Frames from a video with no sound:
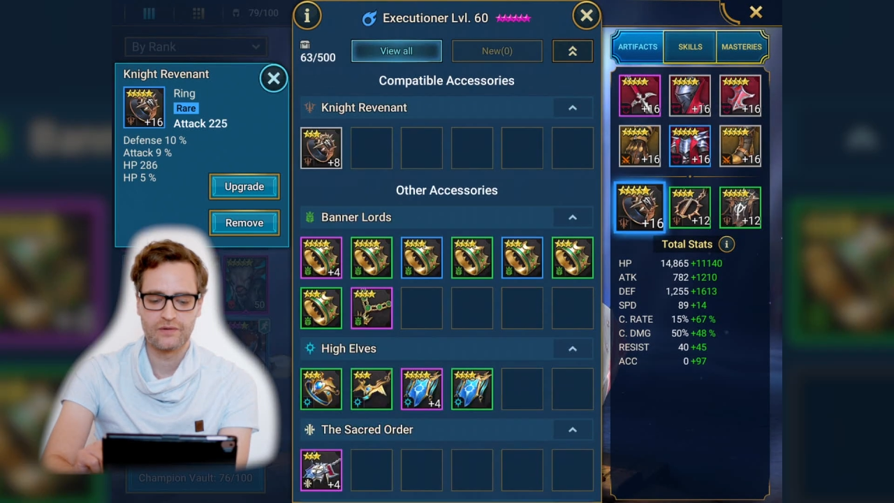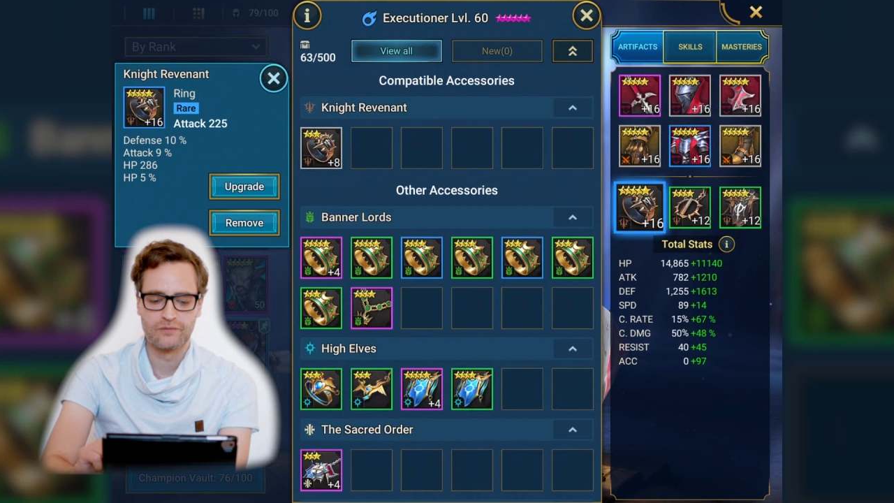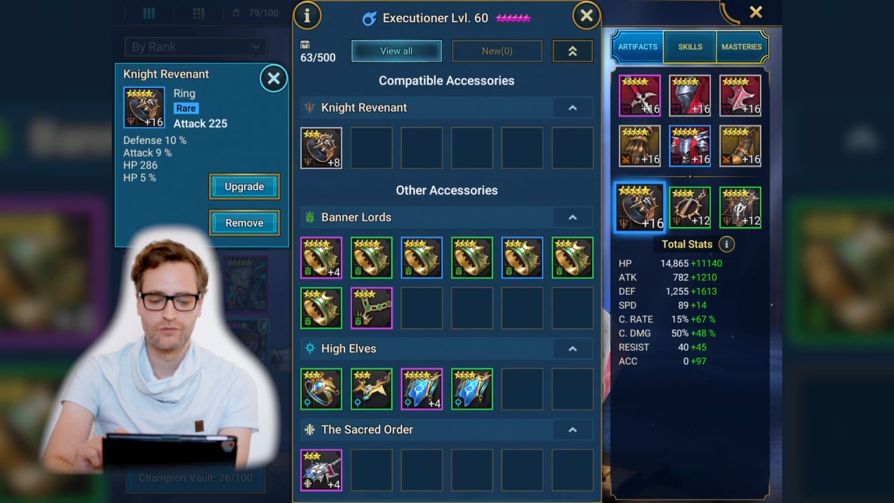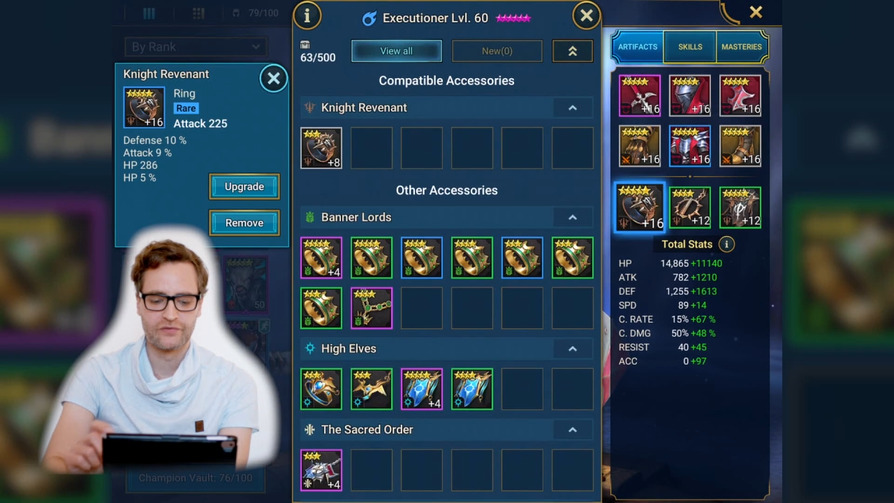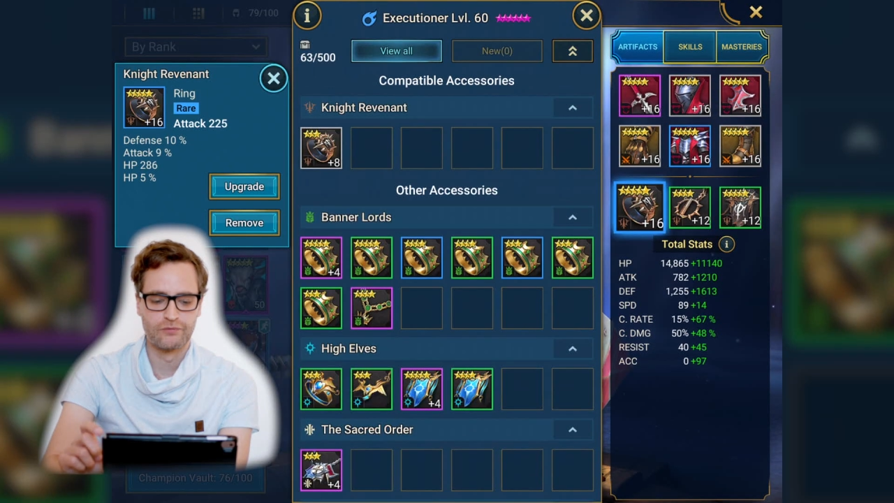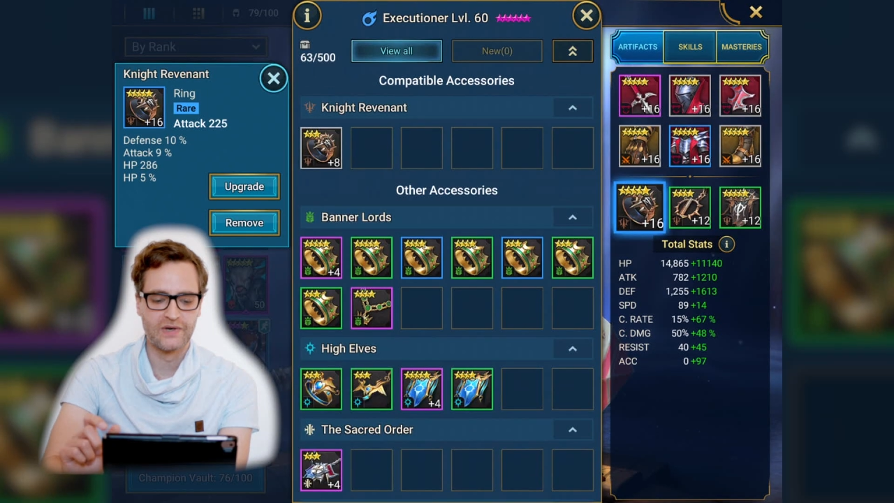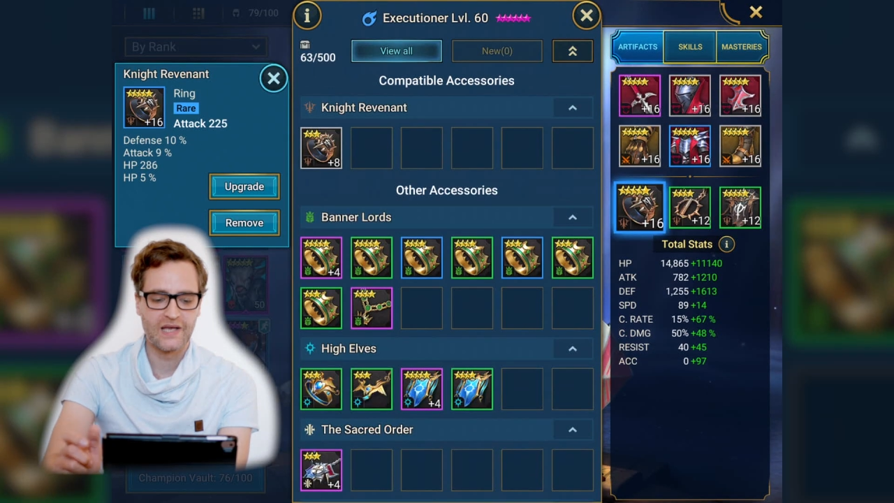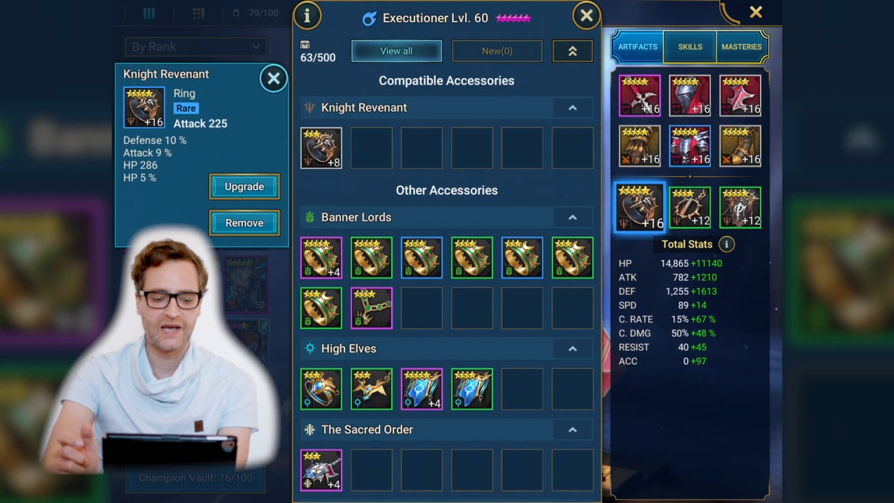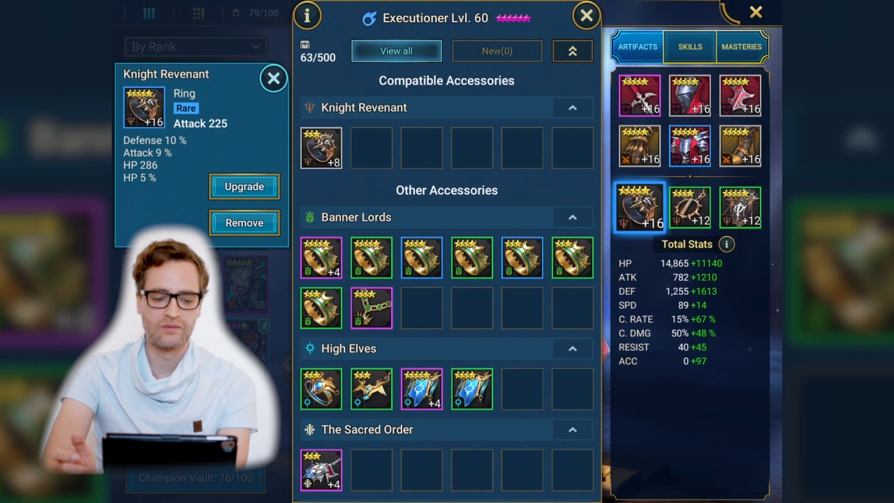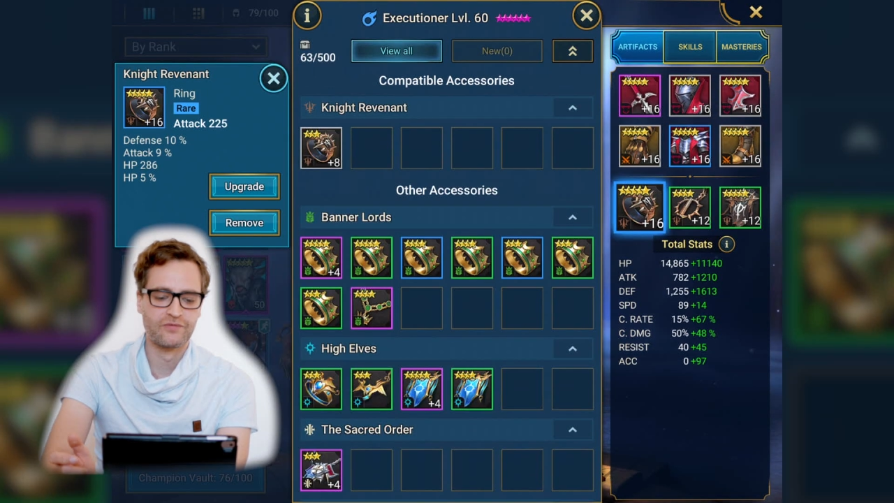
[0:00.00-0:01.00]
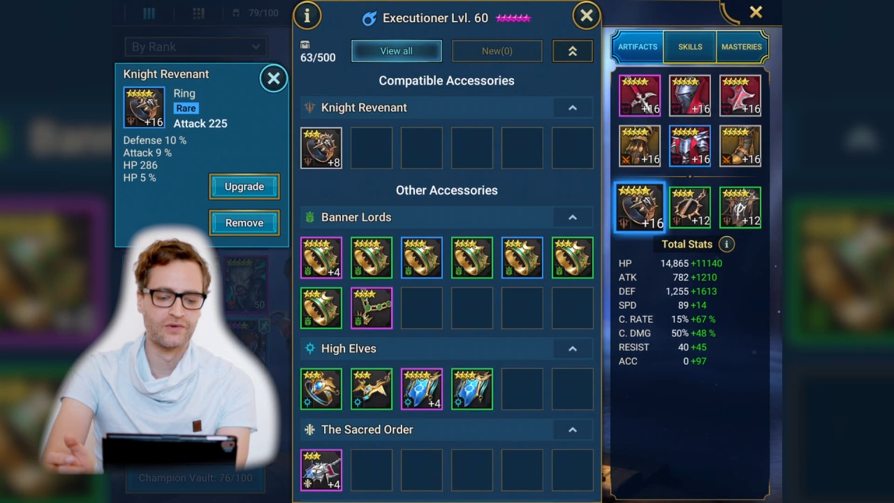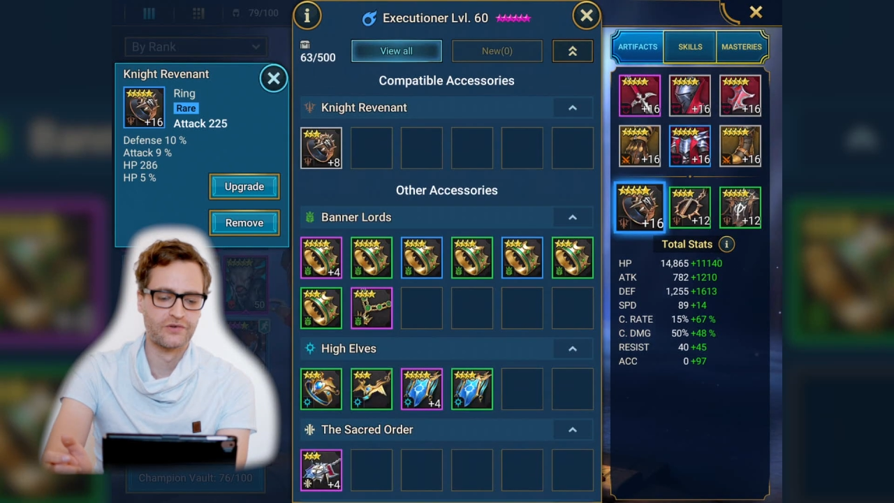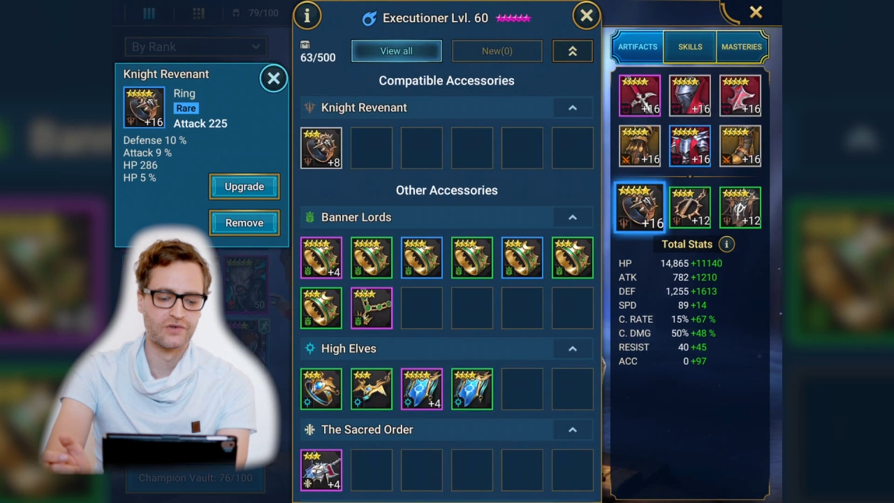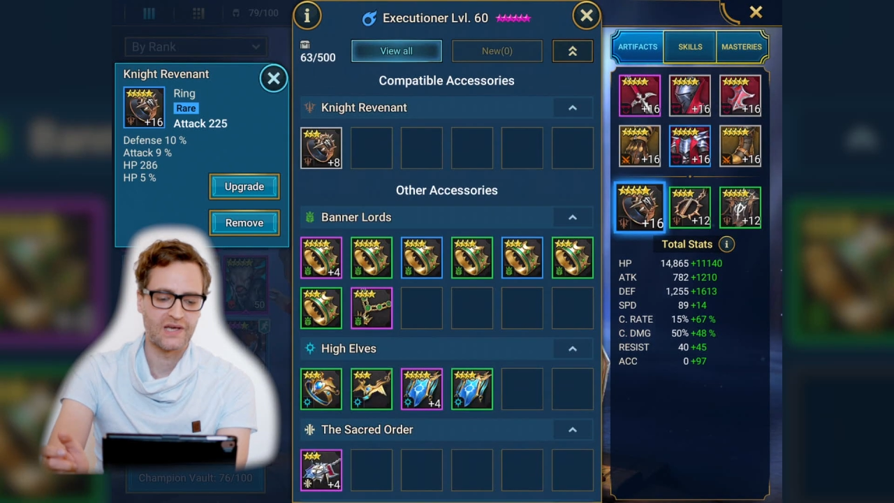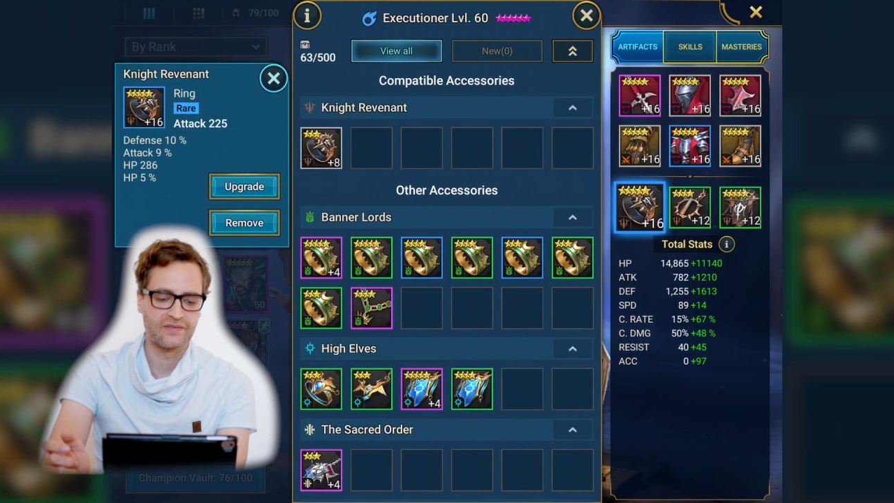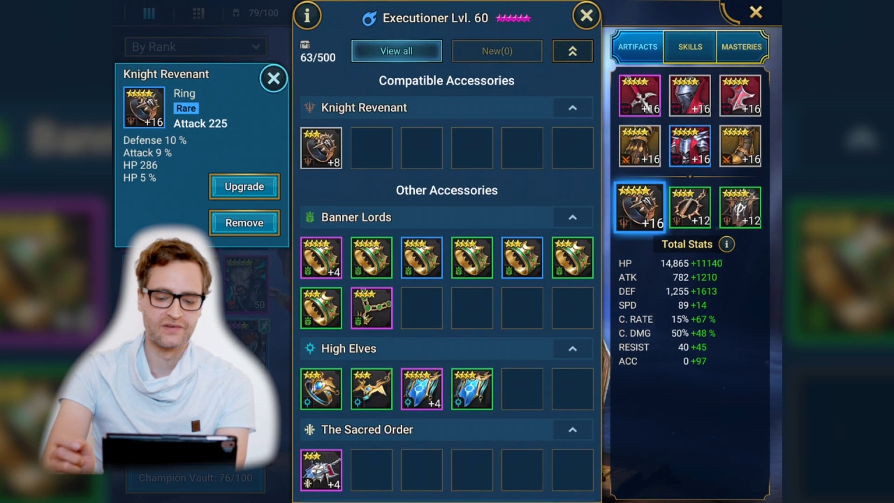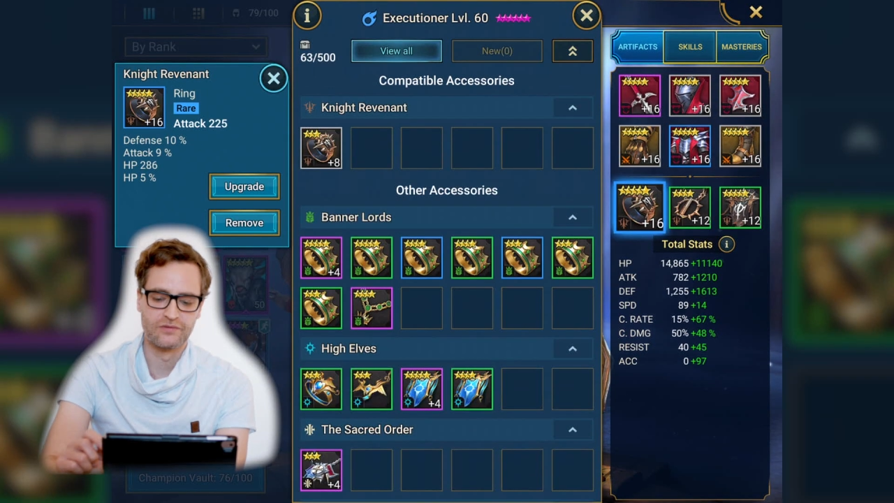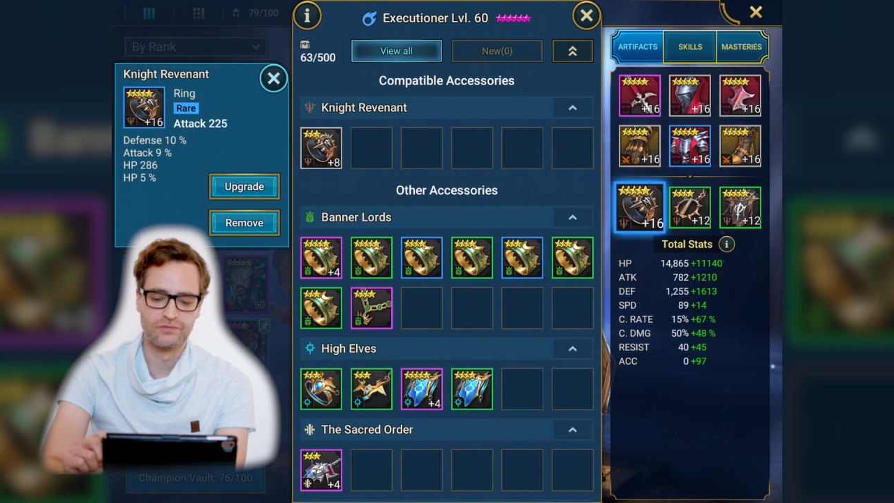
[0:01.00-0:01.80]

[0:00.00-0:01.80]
it was really helpful to get these